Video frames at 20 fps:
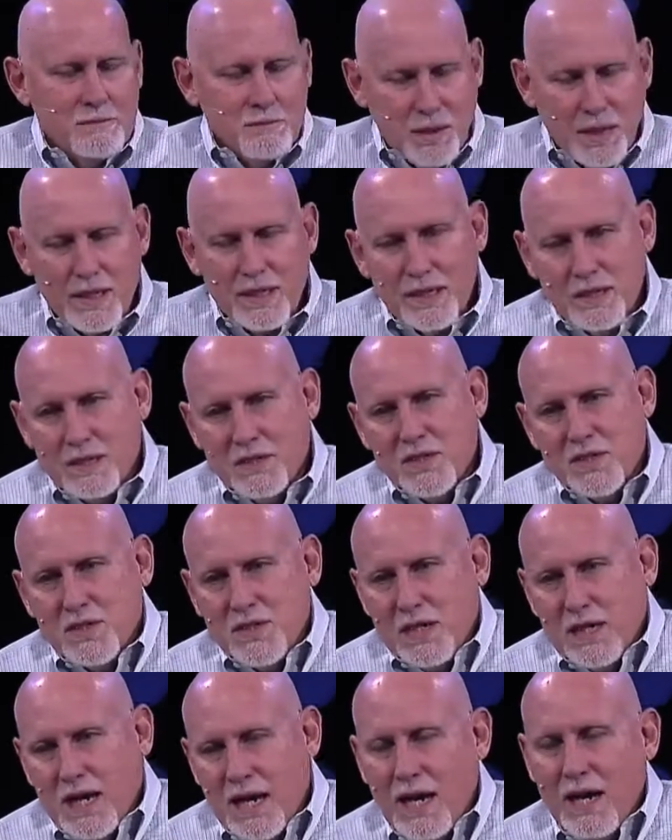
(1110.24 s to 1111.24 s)

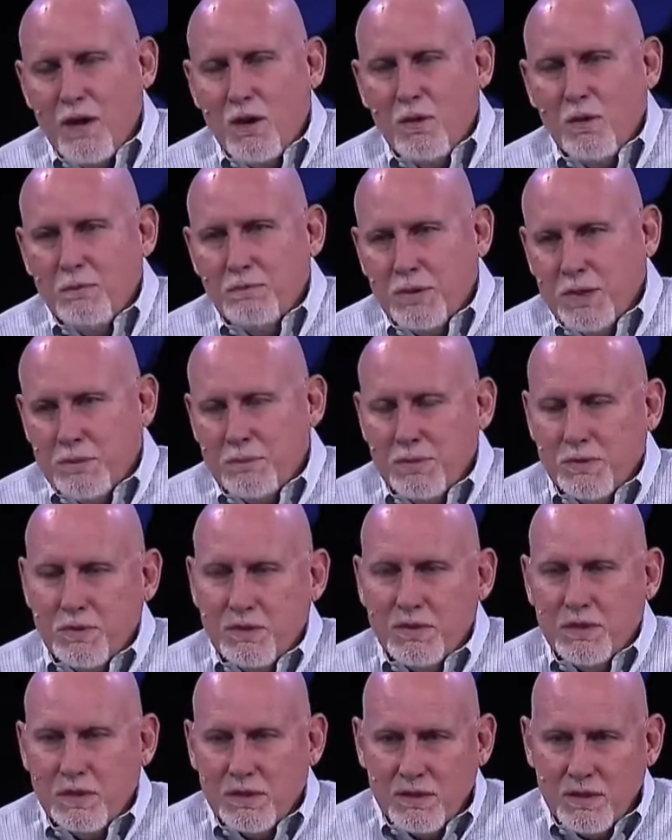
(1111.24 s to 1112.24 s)
Pettiness and how
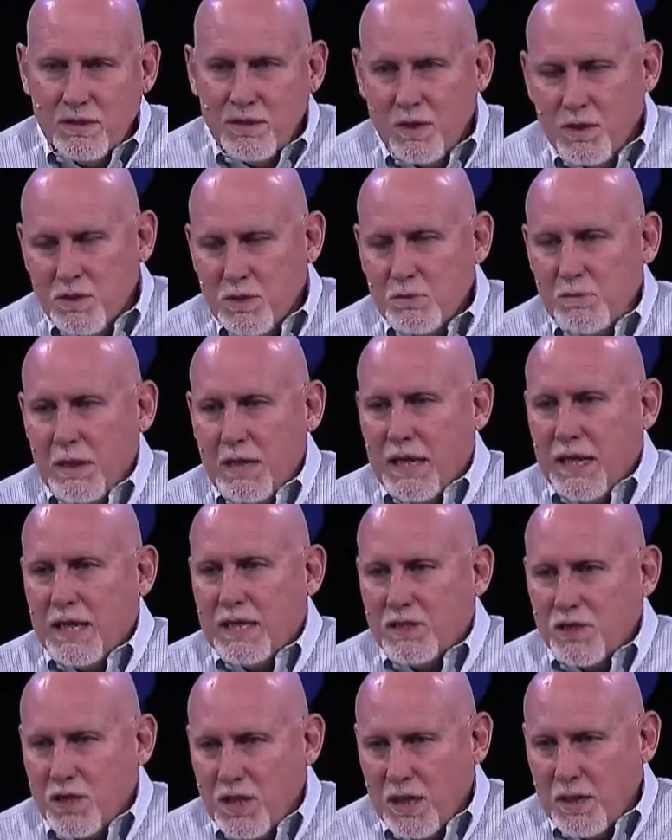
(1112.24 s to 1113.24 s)
people get their nose bent
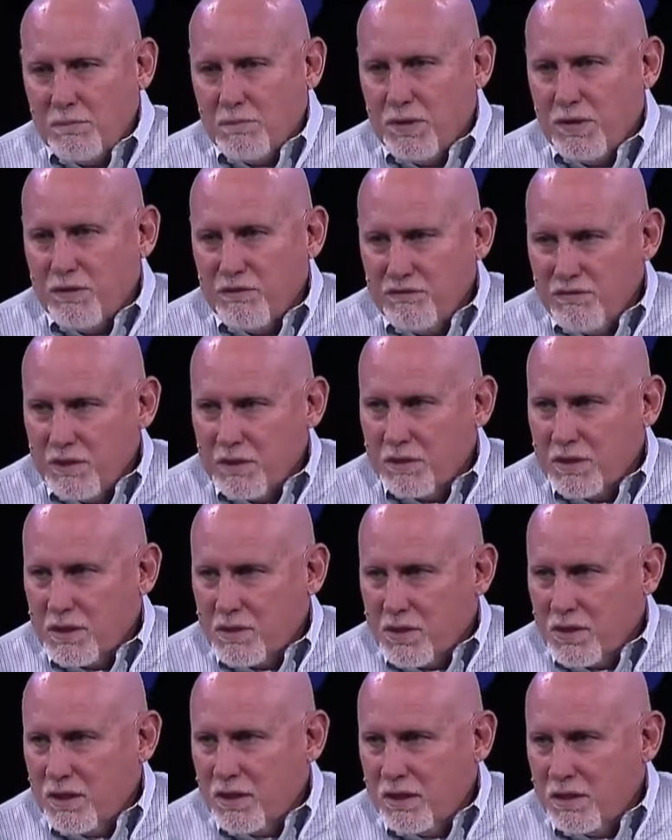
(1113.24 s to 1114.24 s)
out of shape and their
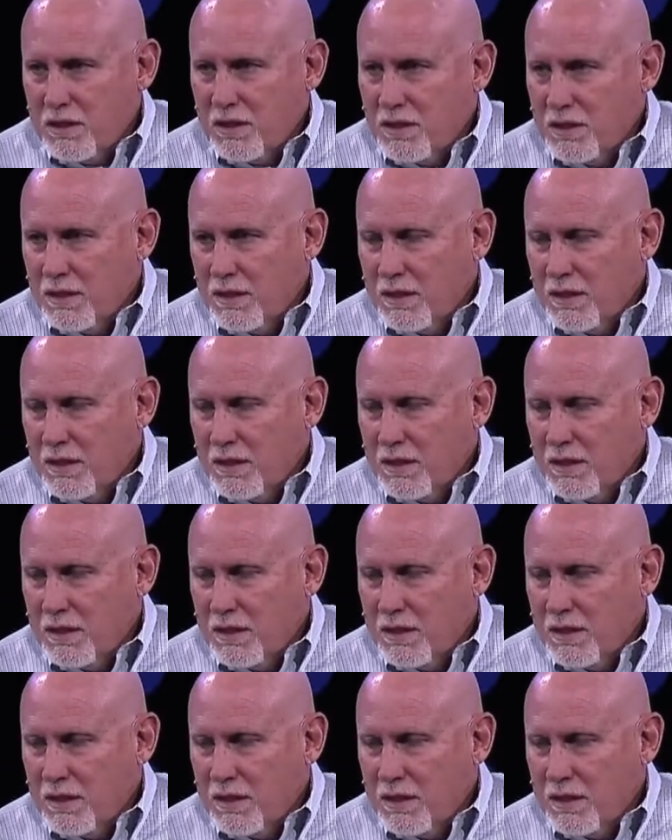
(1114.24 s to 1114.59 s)
feelings hurt.